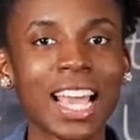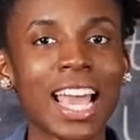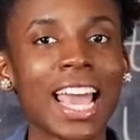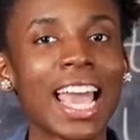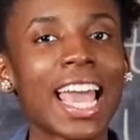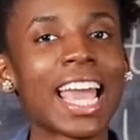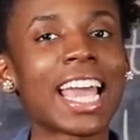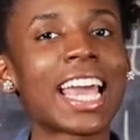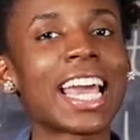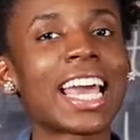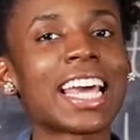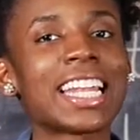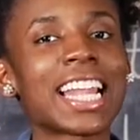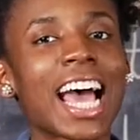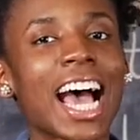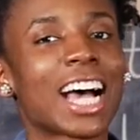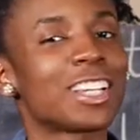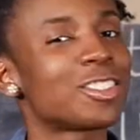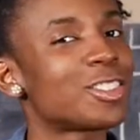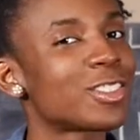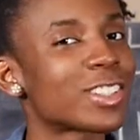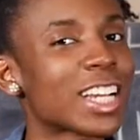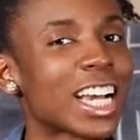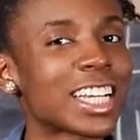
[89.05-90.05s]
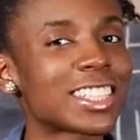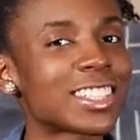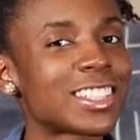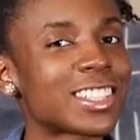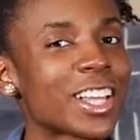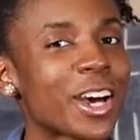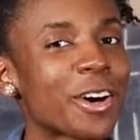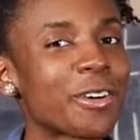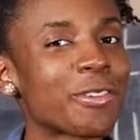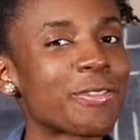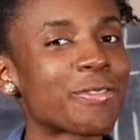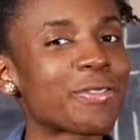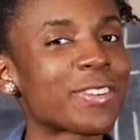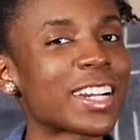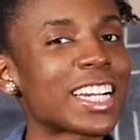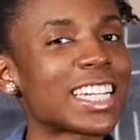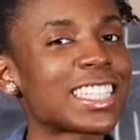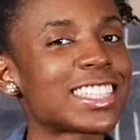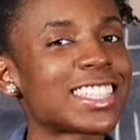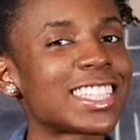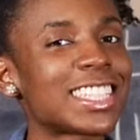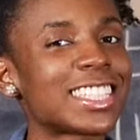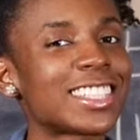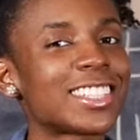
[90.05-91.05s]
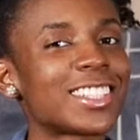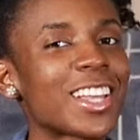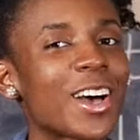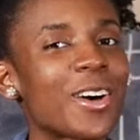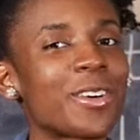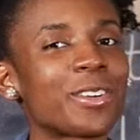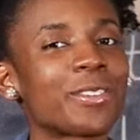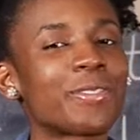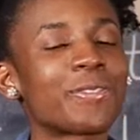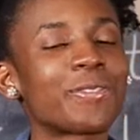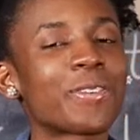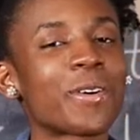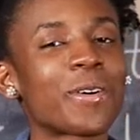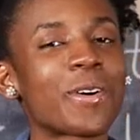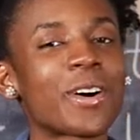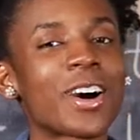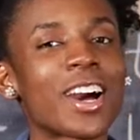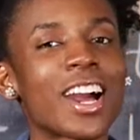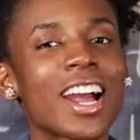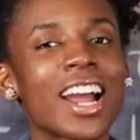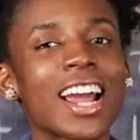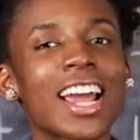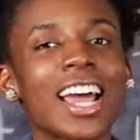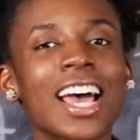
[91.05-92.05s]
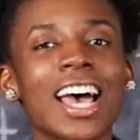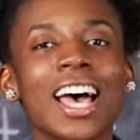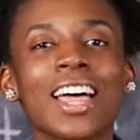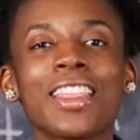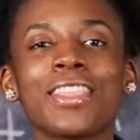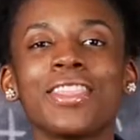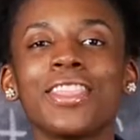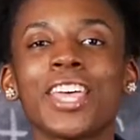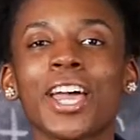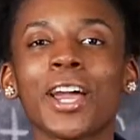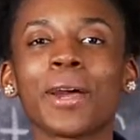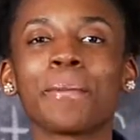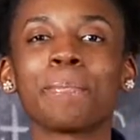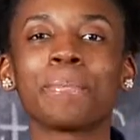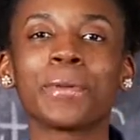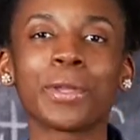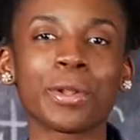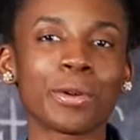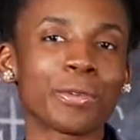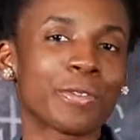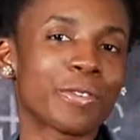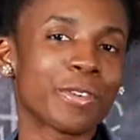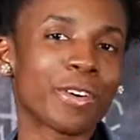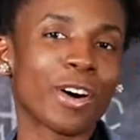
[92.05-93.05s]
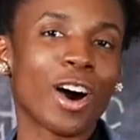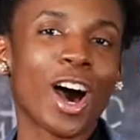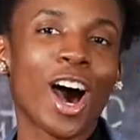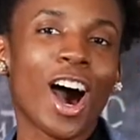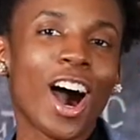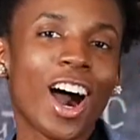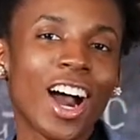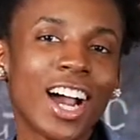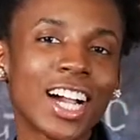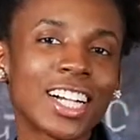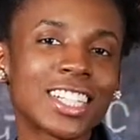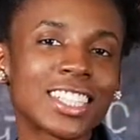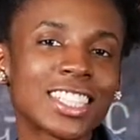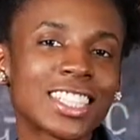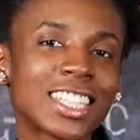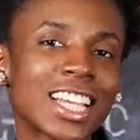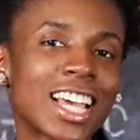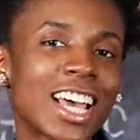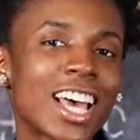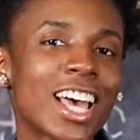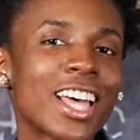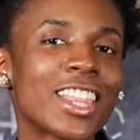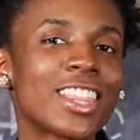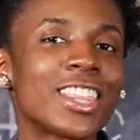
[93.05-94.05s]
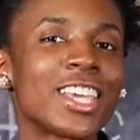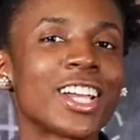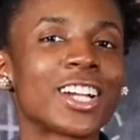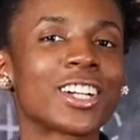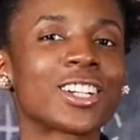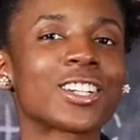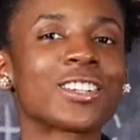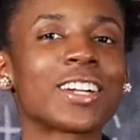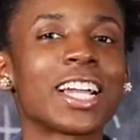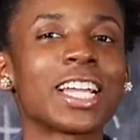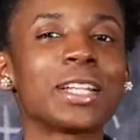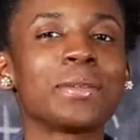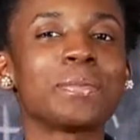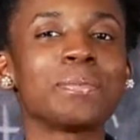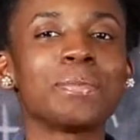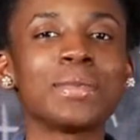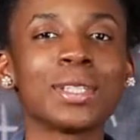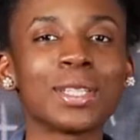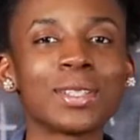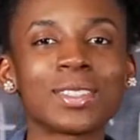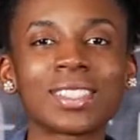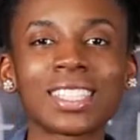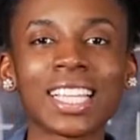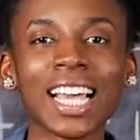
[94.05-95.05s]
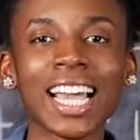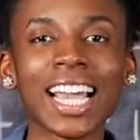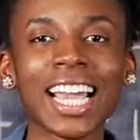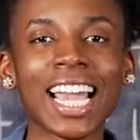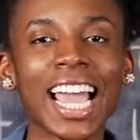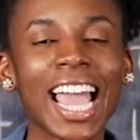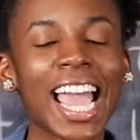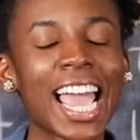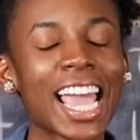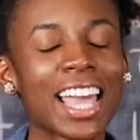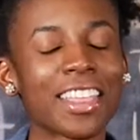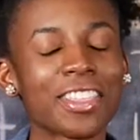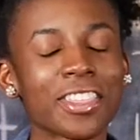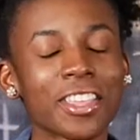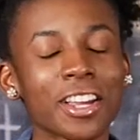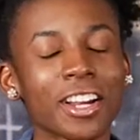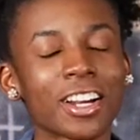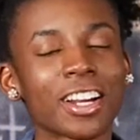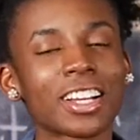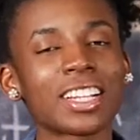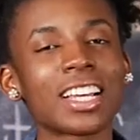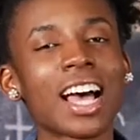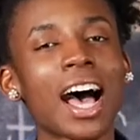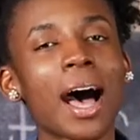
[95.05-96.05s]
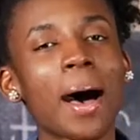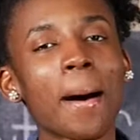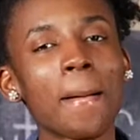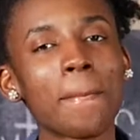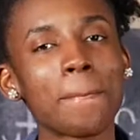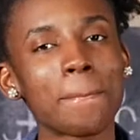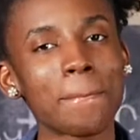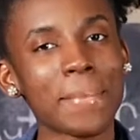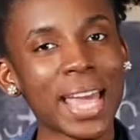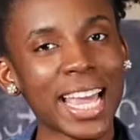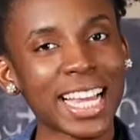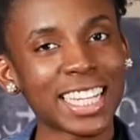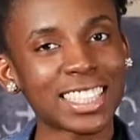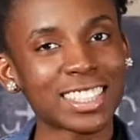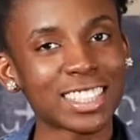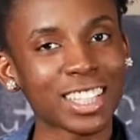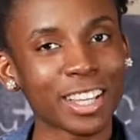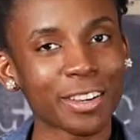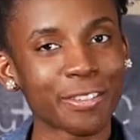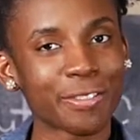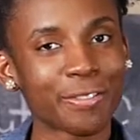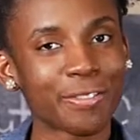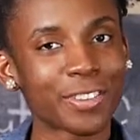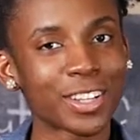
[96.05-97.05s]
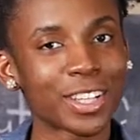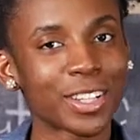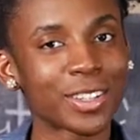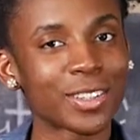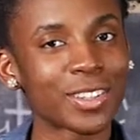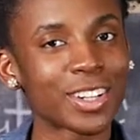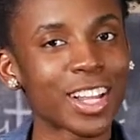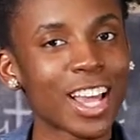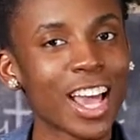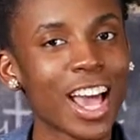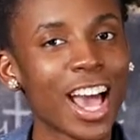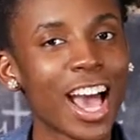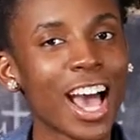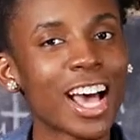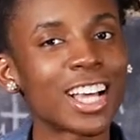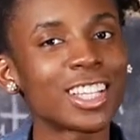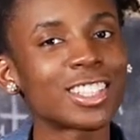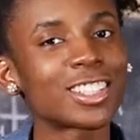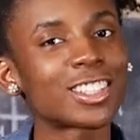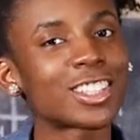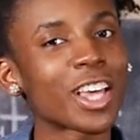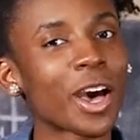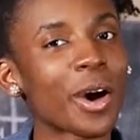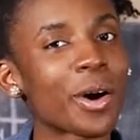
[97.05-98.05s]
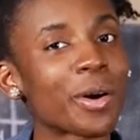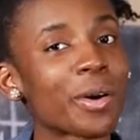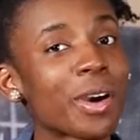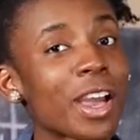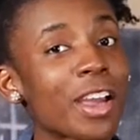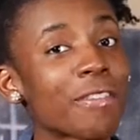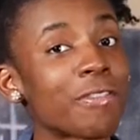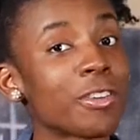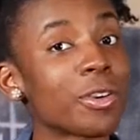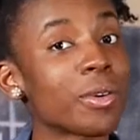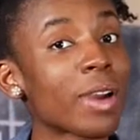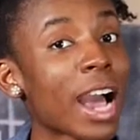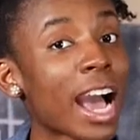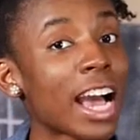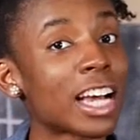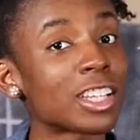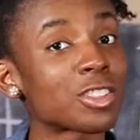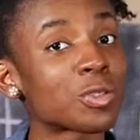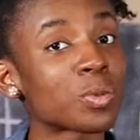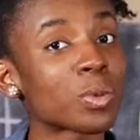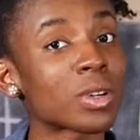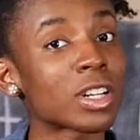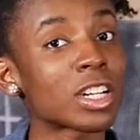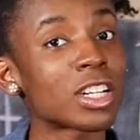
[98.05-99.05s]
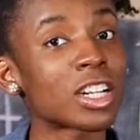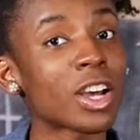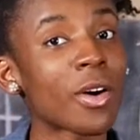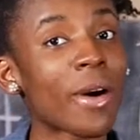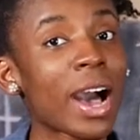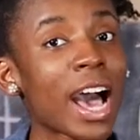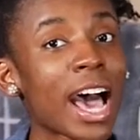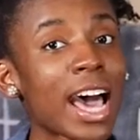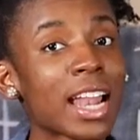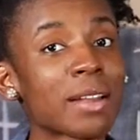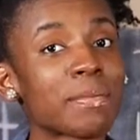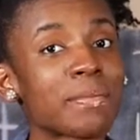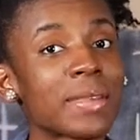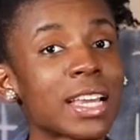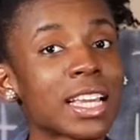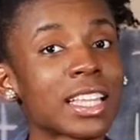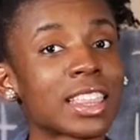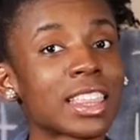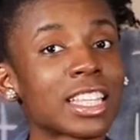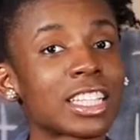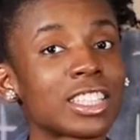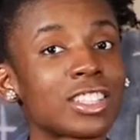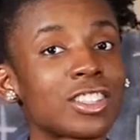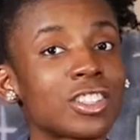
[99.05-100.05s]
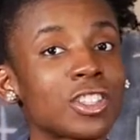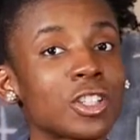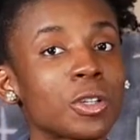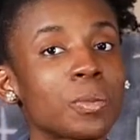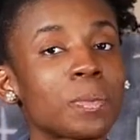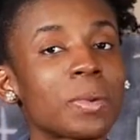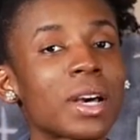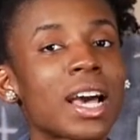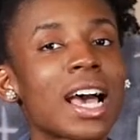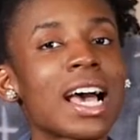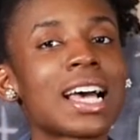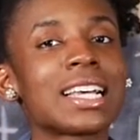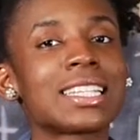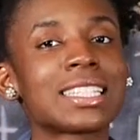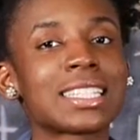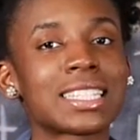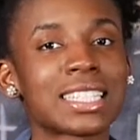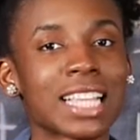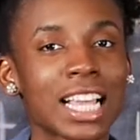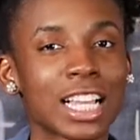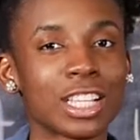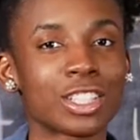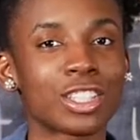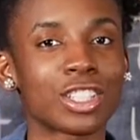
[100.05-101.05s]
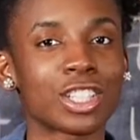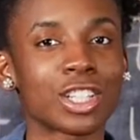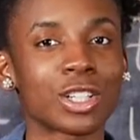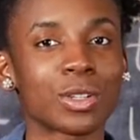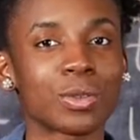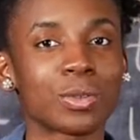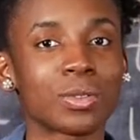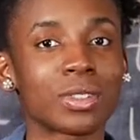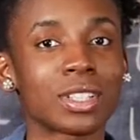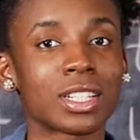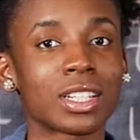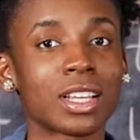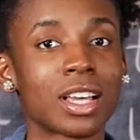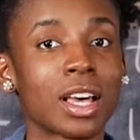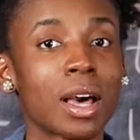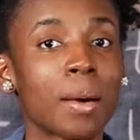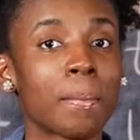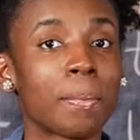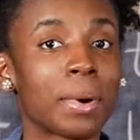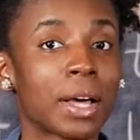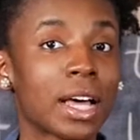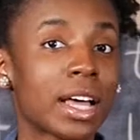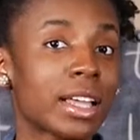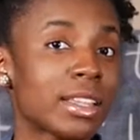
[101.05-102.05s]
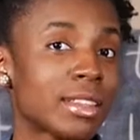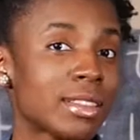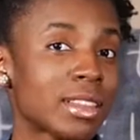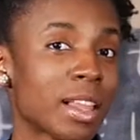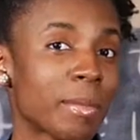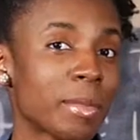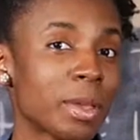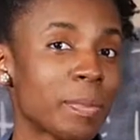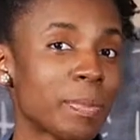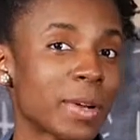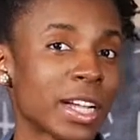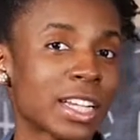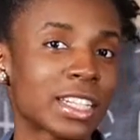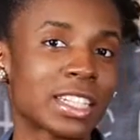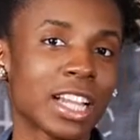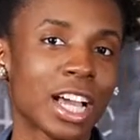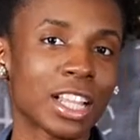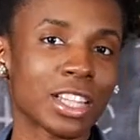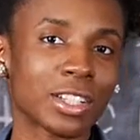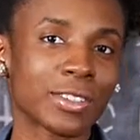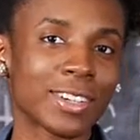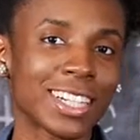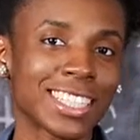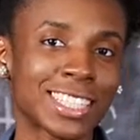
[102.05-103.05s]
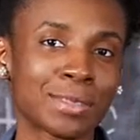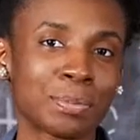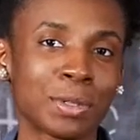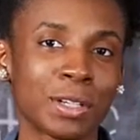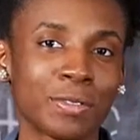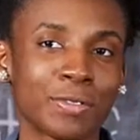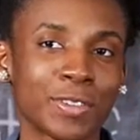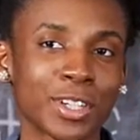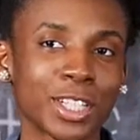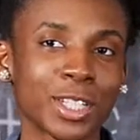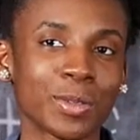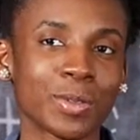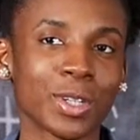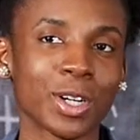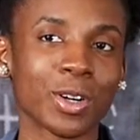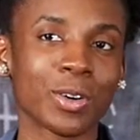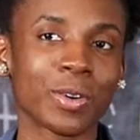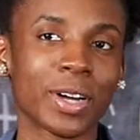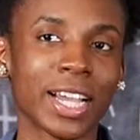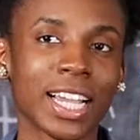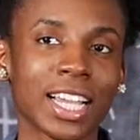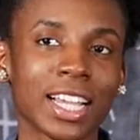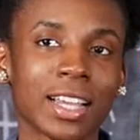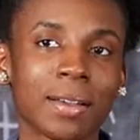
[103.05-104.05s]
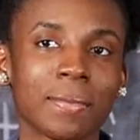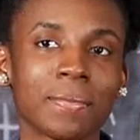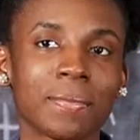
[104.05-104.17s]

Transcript: And as you guys know, France is known for their beautiful art, their great music, and their amazing food. So if you guys want to know how to make this soup, stay tuned. But let me break down the recipe for you real quick.